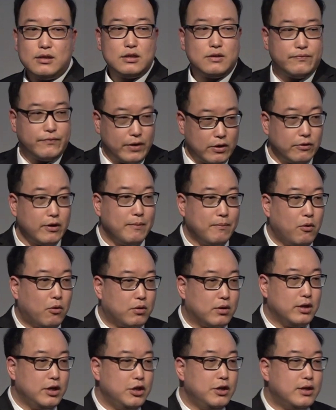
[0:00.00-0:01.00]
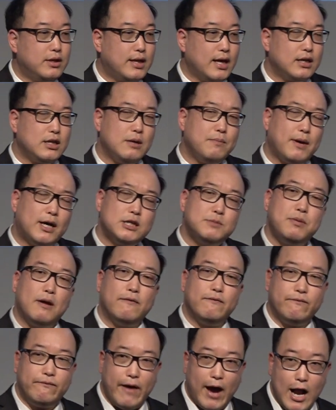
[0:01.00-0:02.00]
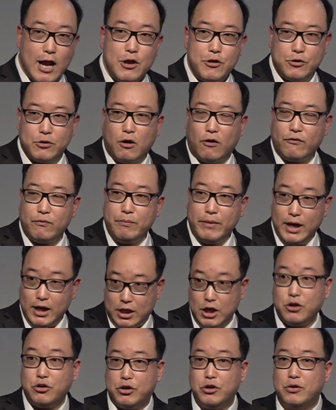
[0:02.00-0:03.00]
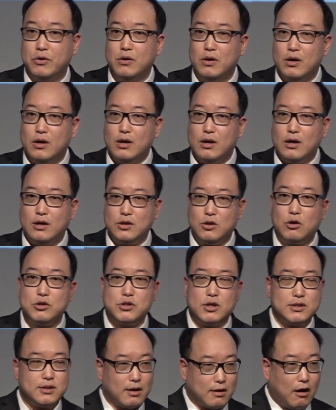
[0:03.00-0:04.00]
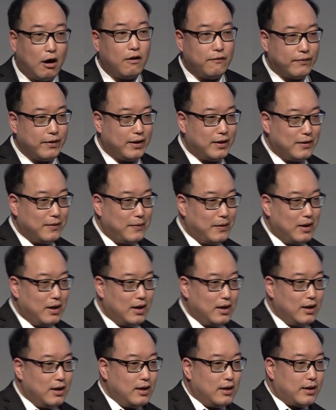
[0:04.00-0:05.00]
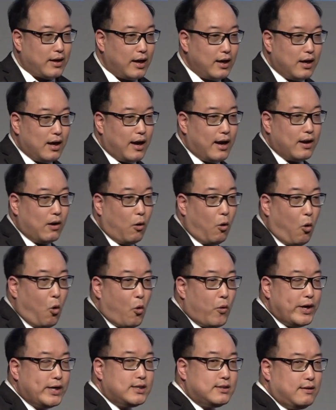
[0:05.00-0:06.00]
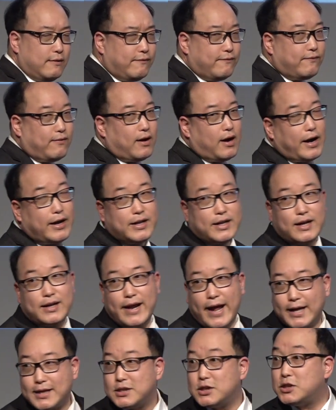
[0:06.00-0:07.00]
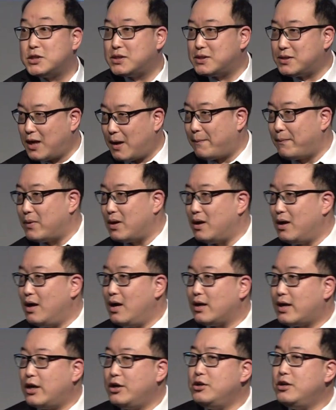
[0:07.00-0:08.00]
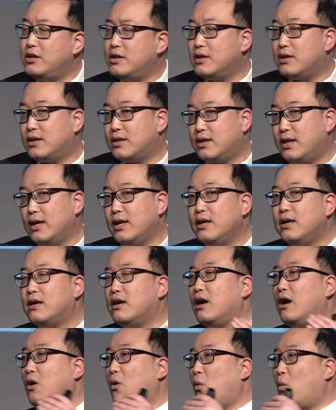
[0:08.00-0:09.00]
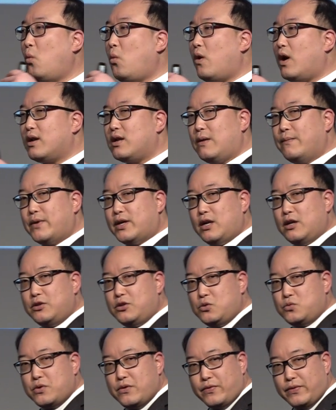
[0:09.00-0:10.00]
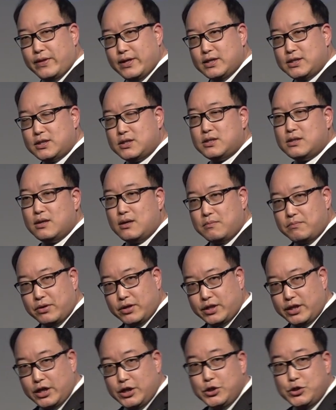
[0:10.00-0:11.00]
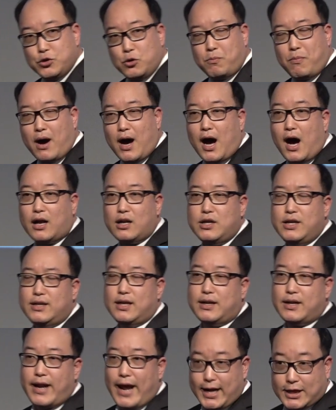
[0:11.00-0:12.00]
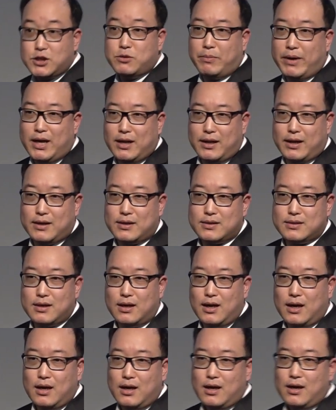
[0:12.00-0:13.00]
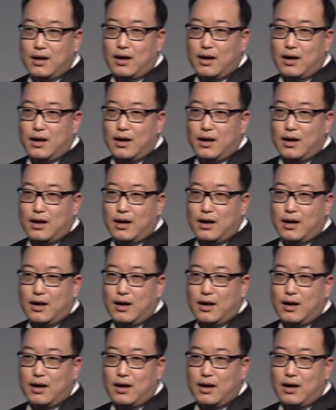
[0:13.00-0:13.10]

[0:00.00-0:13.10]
This is very important. It must be a value of meeting you, not just a coffee, okay? And always define the next step. Okay, you need to think what I'm going to do with this potential partner in the next meetings.